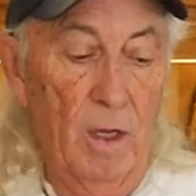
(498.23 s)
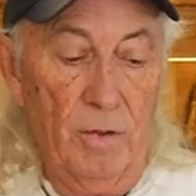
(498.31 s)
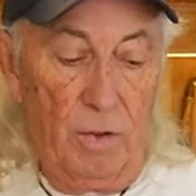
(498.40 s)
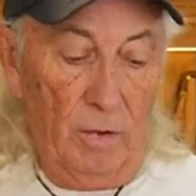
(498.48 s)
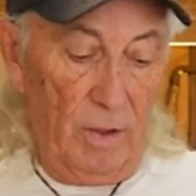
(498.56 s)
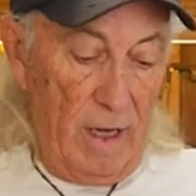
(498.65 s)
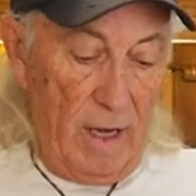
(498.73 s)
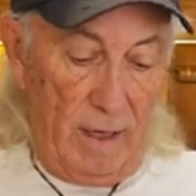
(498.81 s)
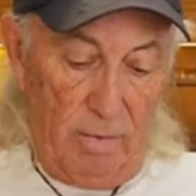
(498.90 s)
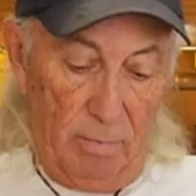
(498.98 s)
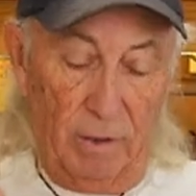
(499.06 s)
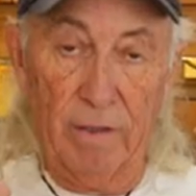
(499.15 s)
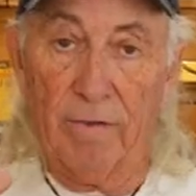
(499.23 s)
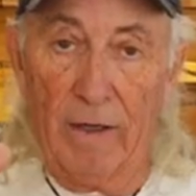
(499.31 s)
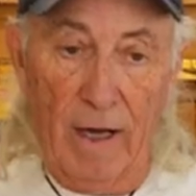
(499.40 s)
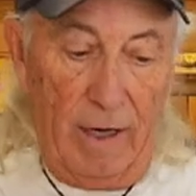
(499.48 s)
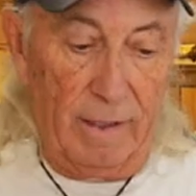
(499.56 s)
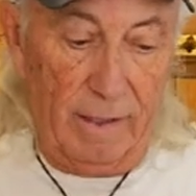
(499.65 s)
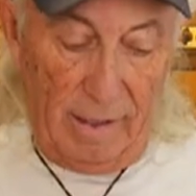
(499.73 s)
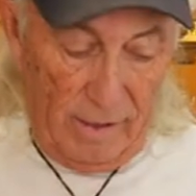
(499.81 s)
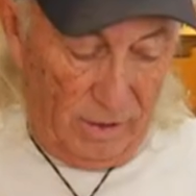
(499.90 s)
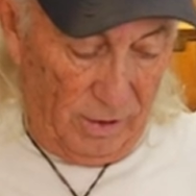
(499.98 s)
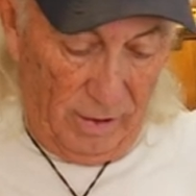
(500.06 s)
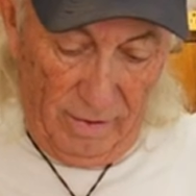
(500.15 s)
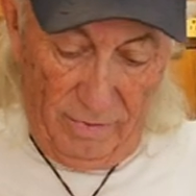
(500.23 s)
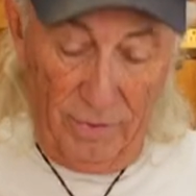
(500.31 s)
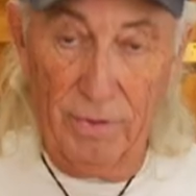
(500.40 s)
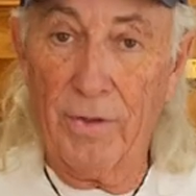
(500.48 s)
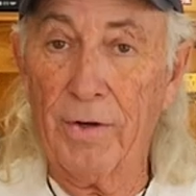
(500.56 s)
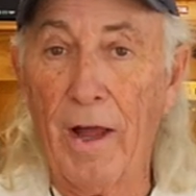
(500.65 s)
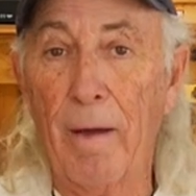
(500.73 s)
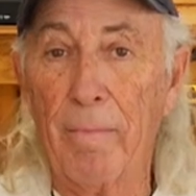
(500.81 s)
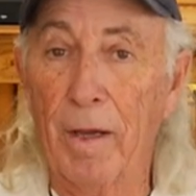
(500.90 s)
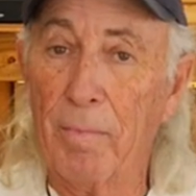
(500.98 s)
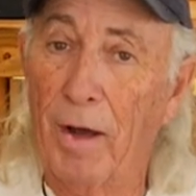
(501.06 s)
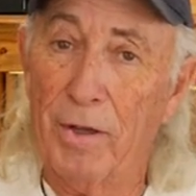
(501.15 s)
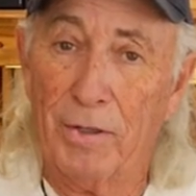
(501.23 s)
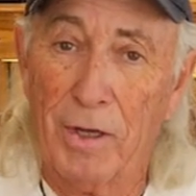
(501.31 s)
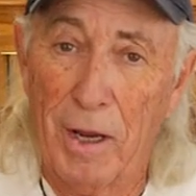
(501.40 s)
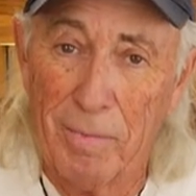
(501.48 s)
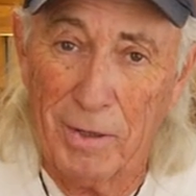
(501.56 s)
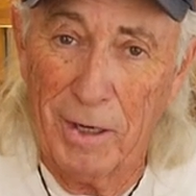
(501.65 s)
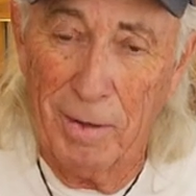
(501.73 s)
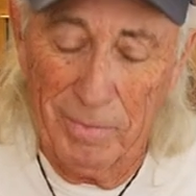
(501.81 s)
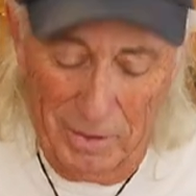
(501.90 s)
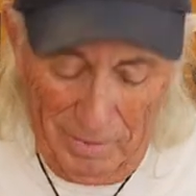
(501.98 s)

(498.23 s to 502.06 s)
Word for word: So yeah, believe it or not, guys, they're not made by the same company.